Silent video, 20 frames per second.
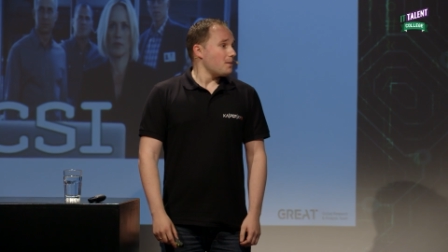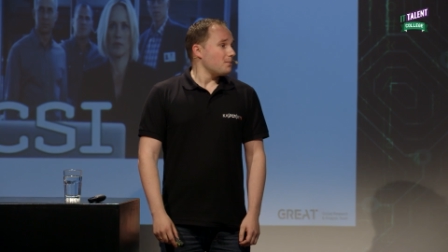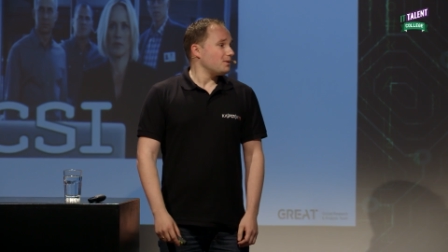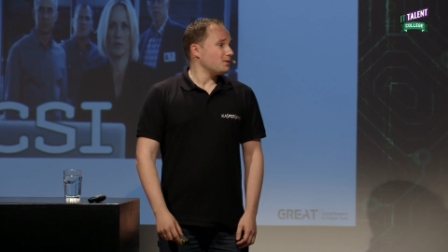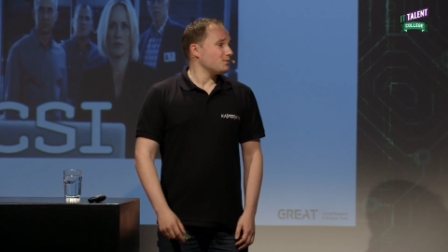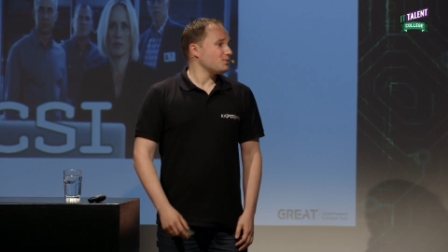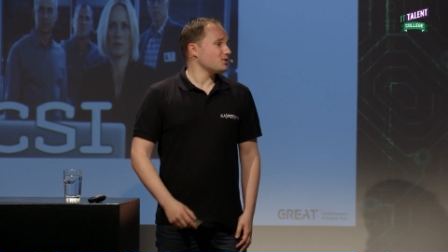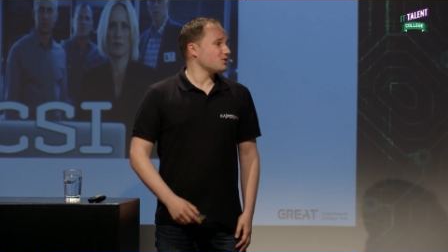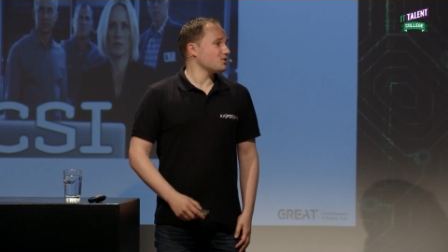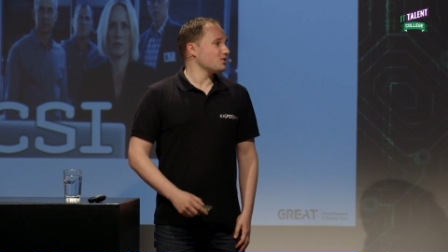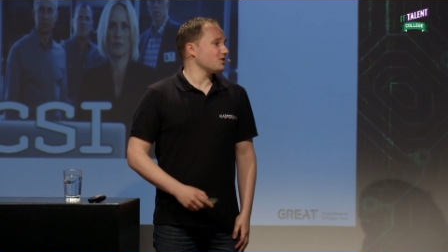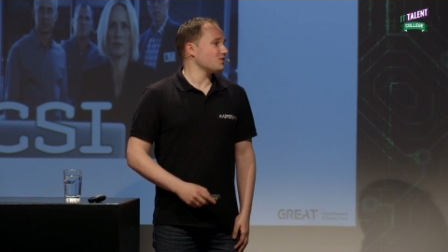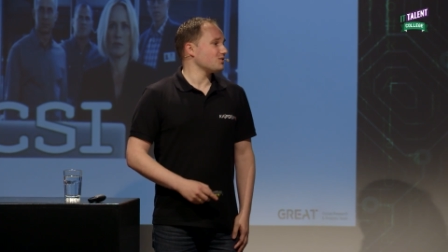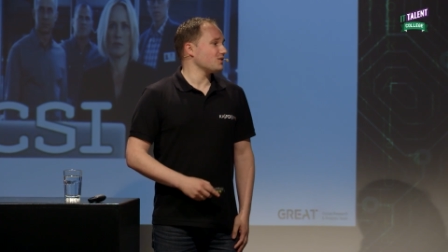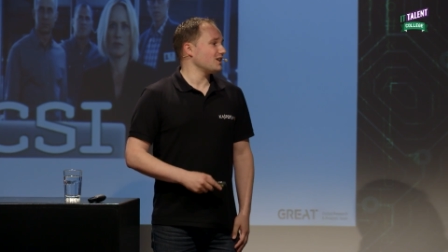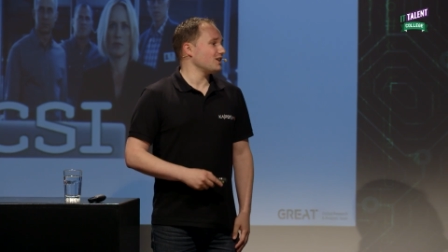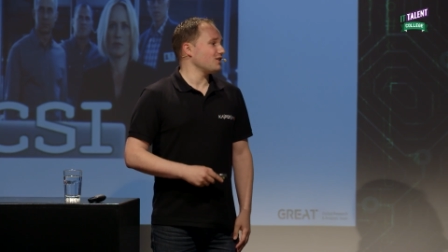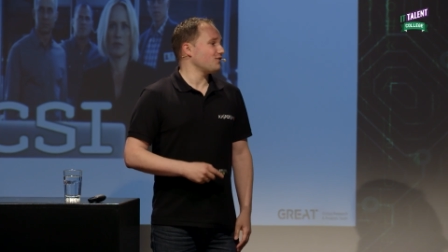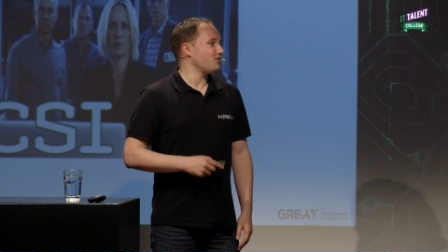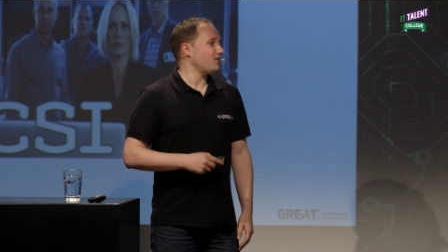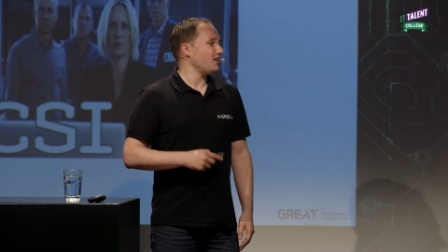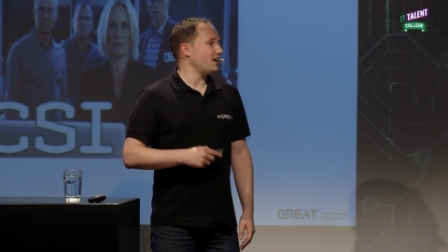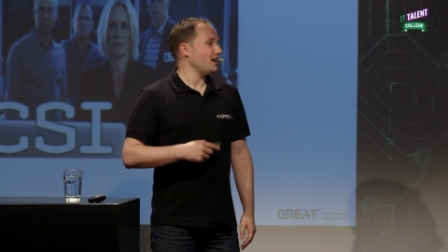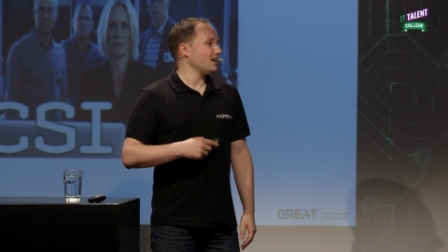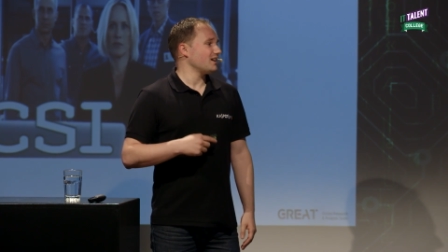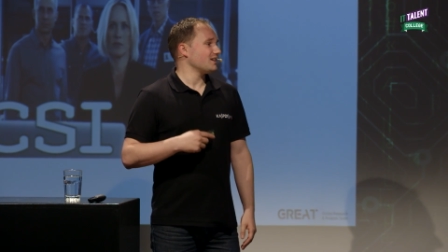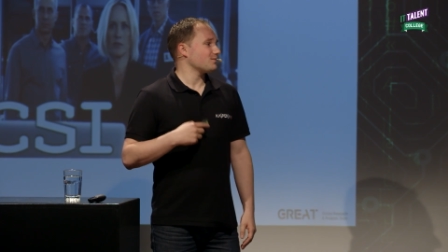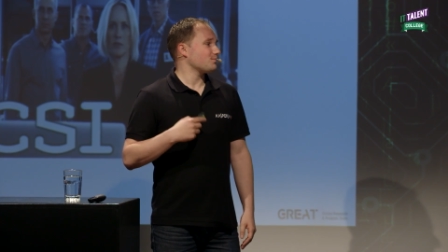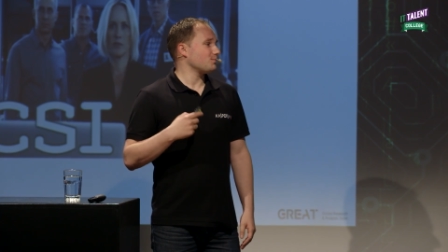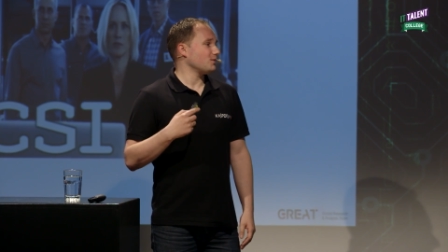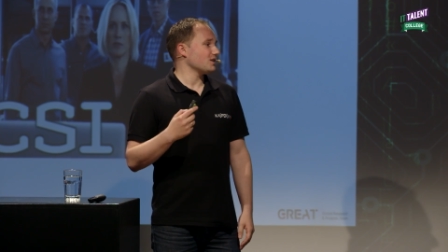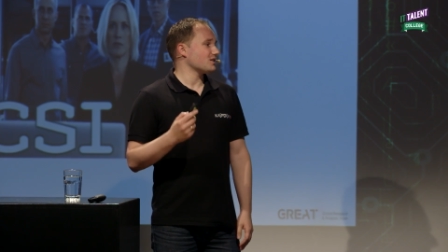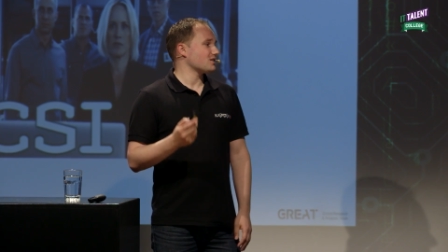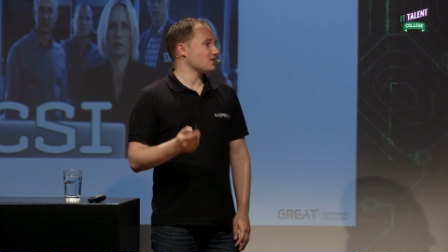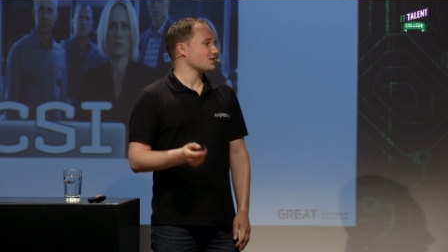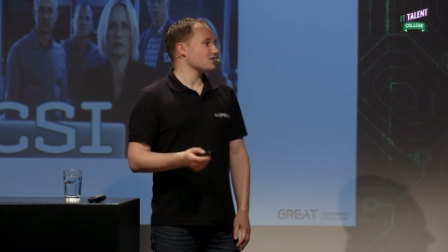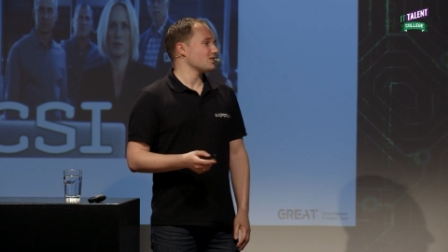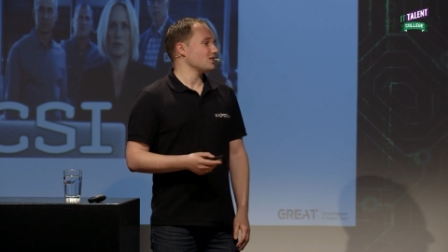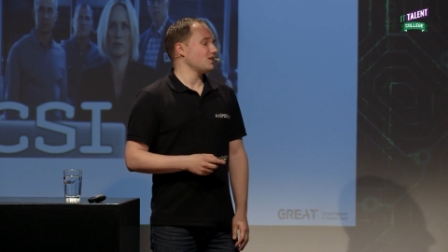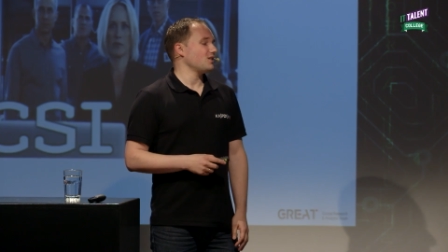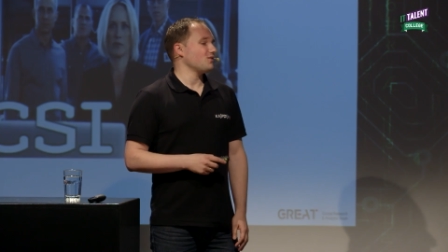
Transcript: But we couldn't really find much